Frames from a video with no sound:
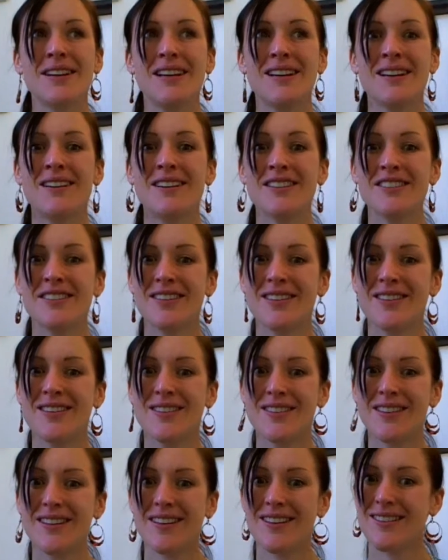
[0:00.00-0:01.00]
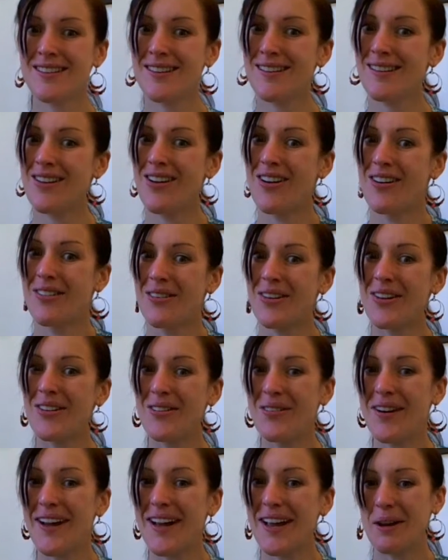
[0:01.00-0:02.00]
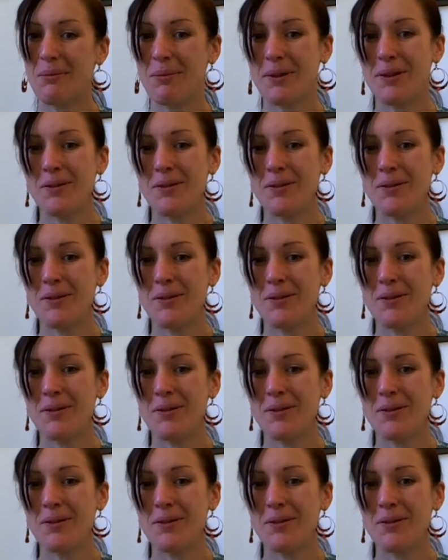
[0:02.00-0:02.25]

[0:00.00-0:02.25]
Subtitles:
I mean, gosh, it's a long, long way,